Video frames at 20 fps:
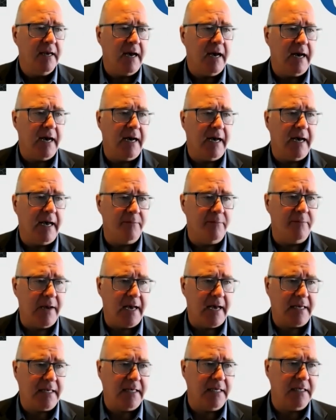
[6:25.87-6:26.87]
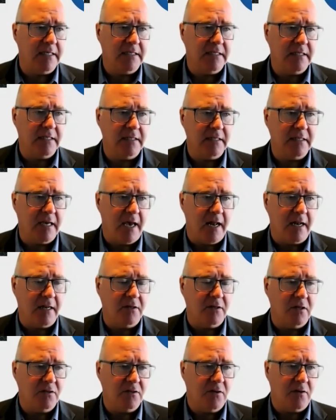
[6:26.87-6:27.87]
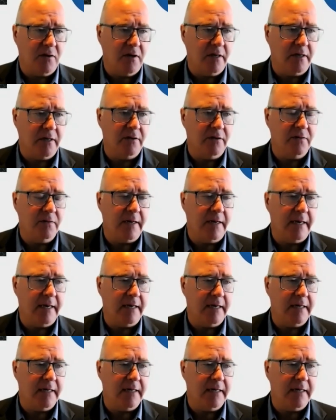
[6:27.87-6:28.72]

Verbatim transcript: and back east in Canada, Toronto,